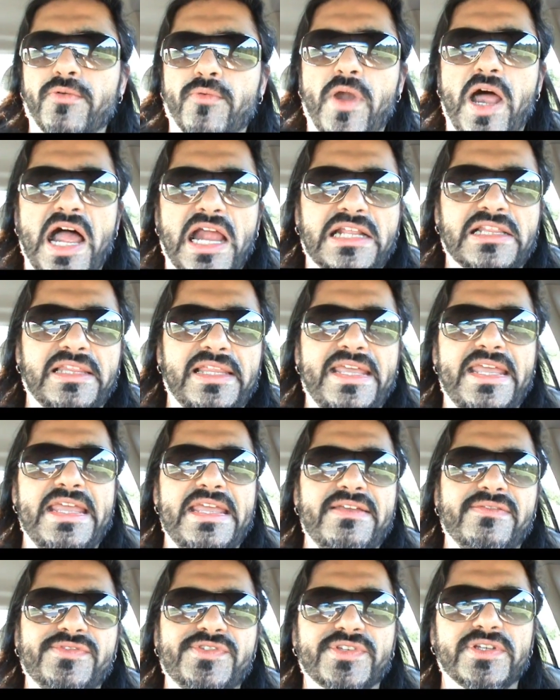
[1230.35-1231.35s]
Rock
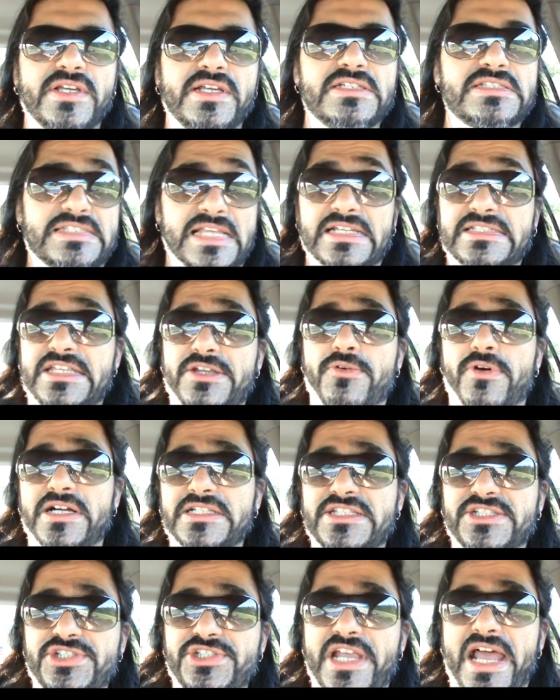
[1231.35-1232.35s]
leaves, says he
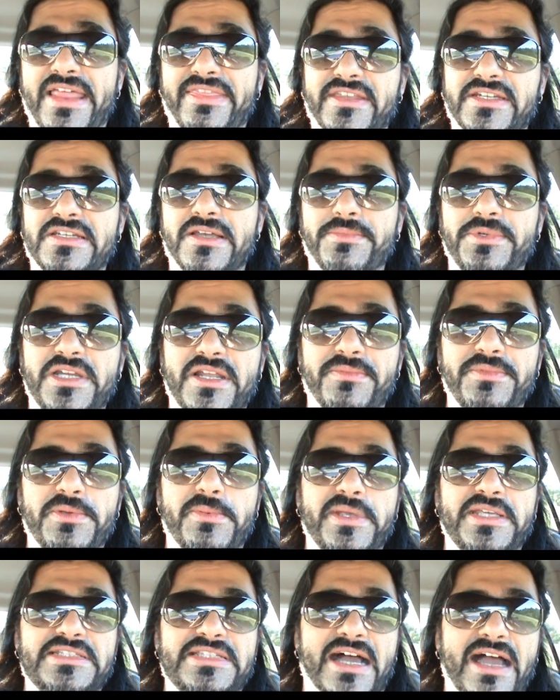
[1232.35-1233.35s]
wants a shot at the
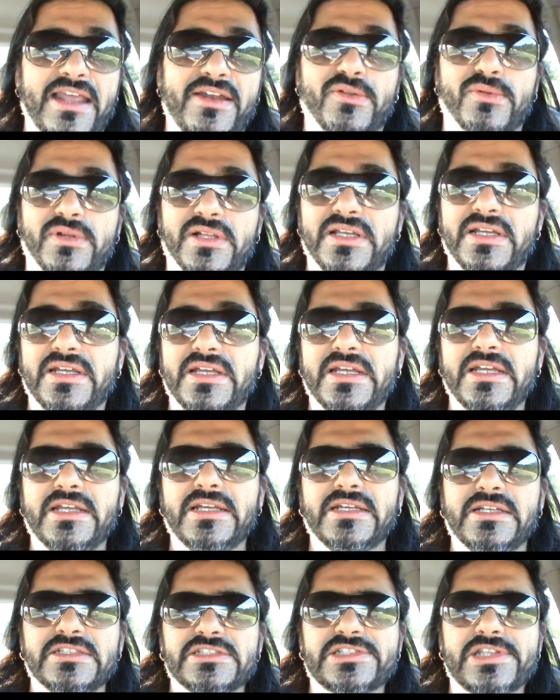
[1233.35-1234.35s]
WWE title.
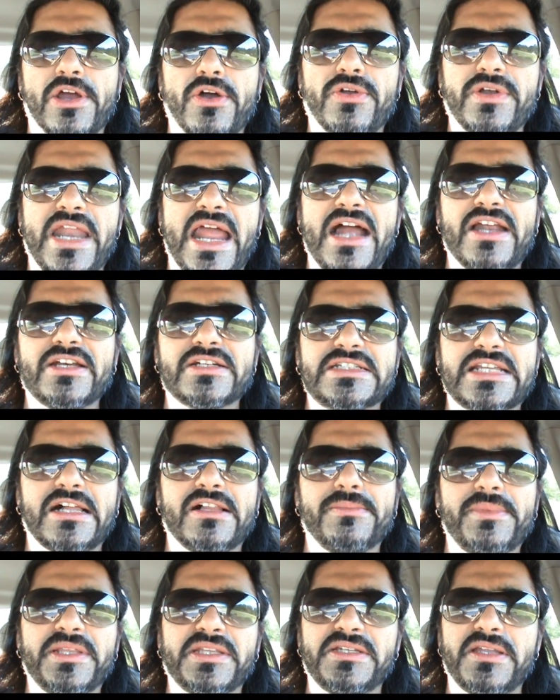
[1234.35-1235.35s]
So now you're
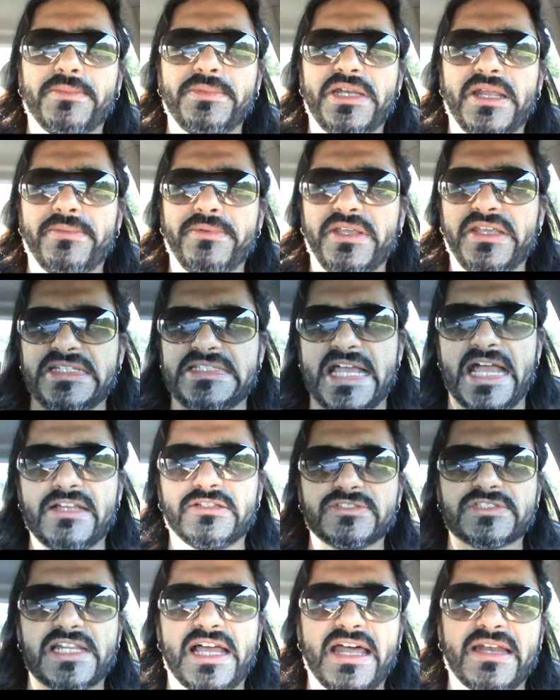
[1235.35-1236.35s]
telling me the WWE
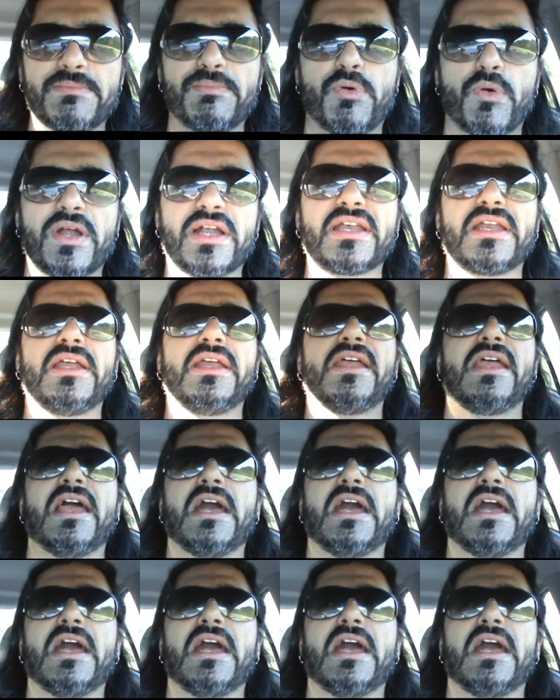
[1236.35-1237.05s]
title is not important.